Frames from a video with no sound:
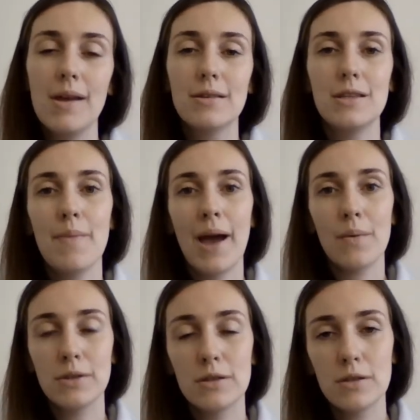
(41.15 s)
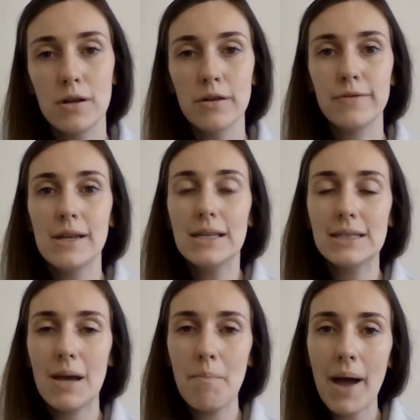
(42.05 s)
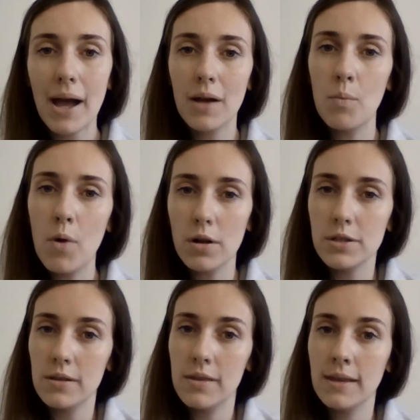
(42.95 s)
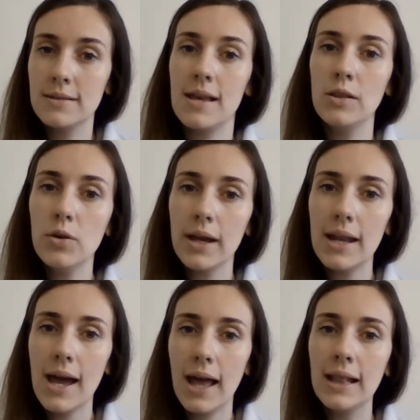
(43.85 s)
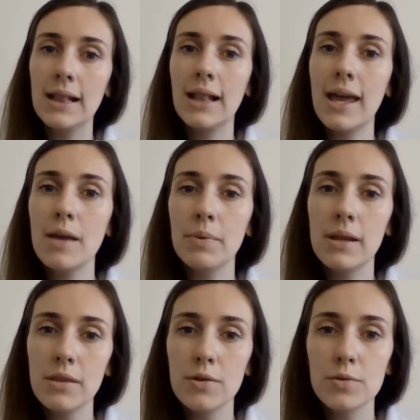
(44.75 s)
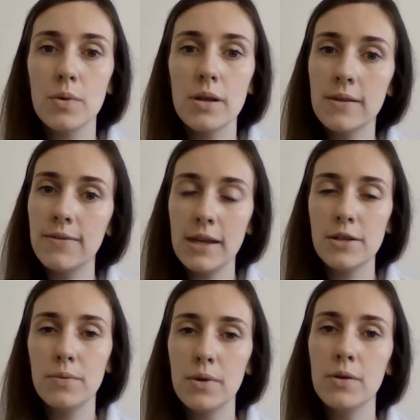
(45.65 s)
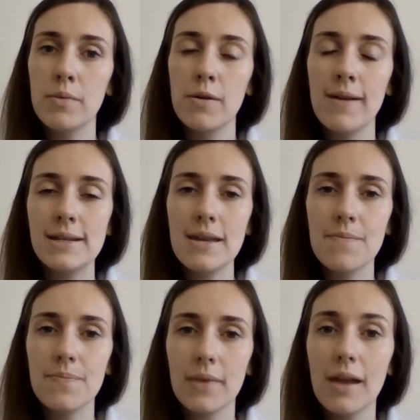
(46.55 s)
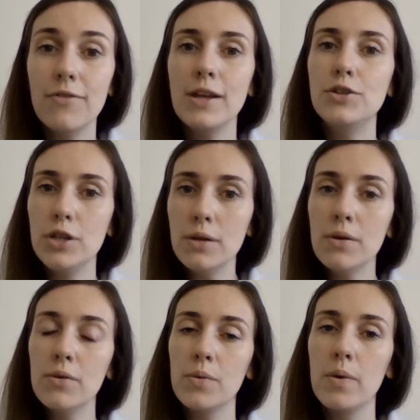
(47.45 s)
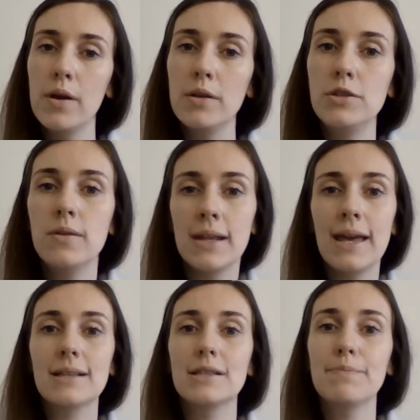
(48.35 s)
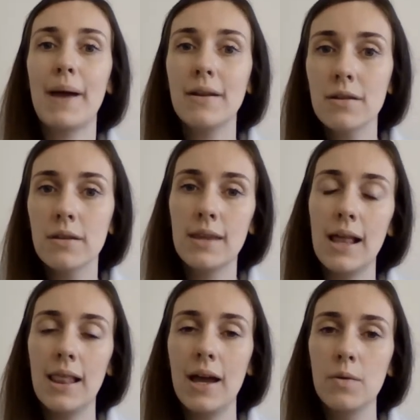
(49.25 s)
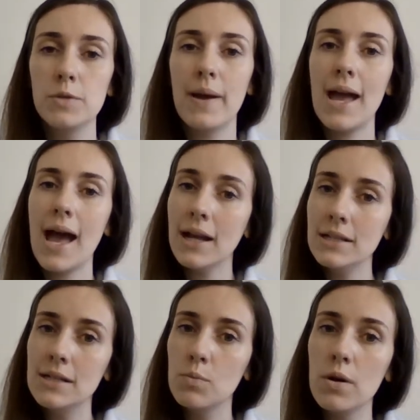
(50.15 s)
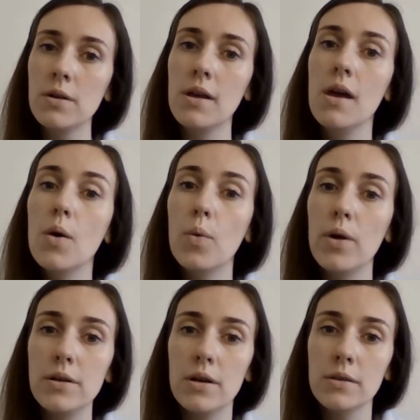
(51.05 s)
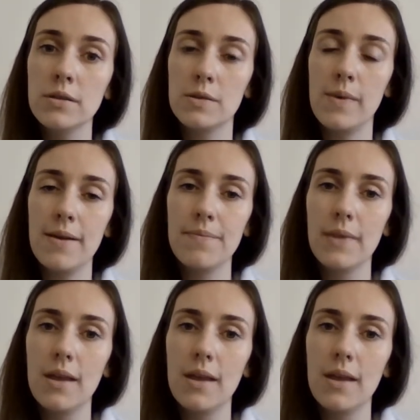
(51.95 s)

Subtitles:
So you might want to sort of stand back and watch at the things they're looking at and labelling those words if they don't know them already. If they do know the words, you can expand on that language by adding one word onto it.